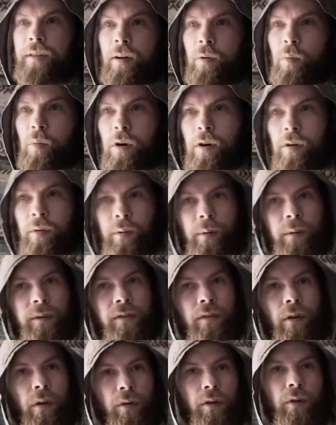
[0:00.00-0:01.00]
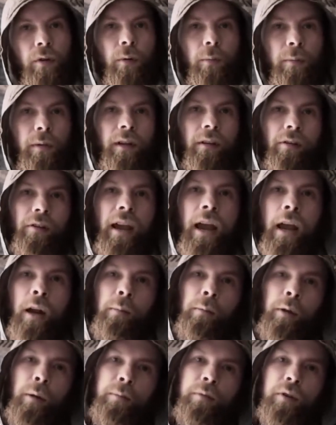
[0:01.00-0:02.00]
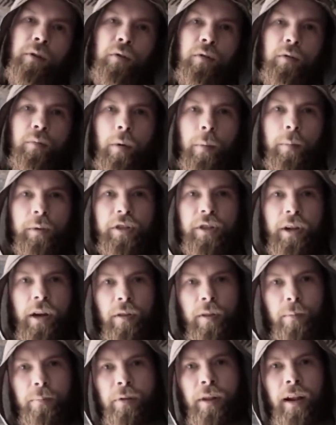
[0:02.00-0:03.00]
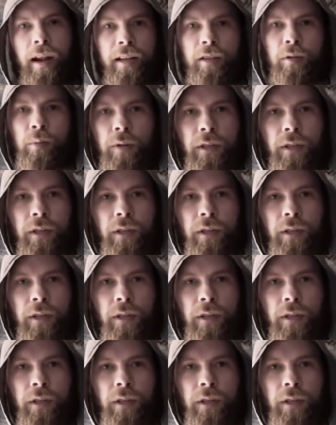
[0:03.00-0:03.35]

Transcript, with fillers: in a world there was no human or animal abuse, where we share the planet's